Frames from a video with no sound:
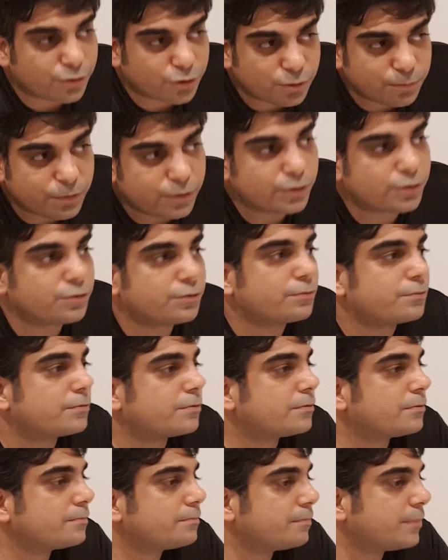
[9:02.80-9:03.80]
a robo to
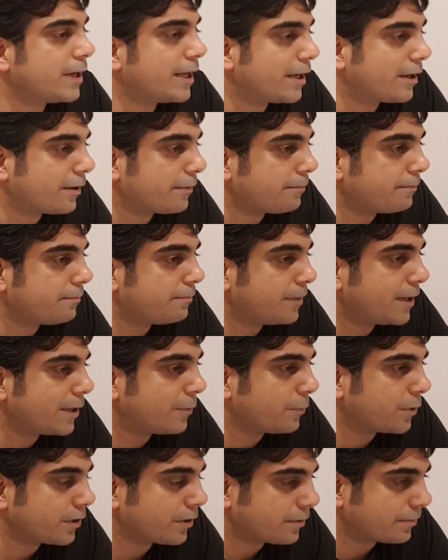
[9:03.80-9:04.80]
play
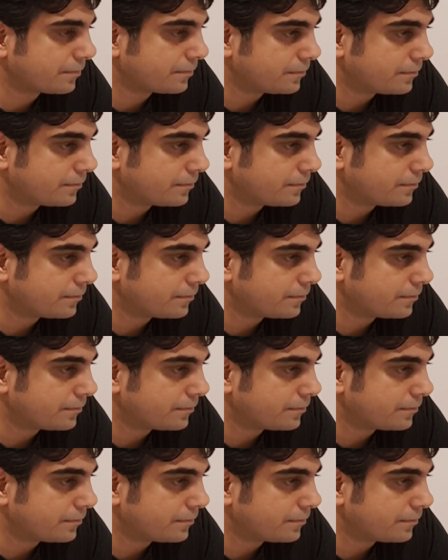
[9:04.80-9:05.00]
with.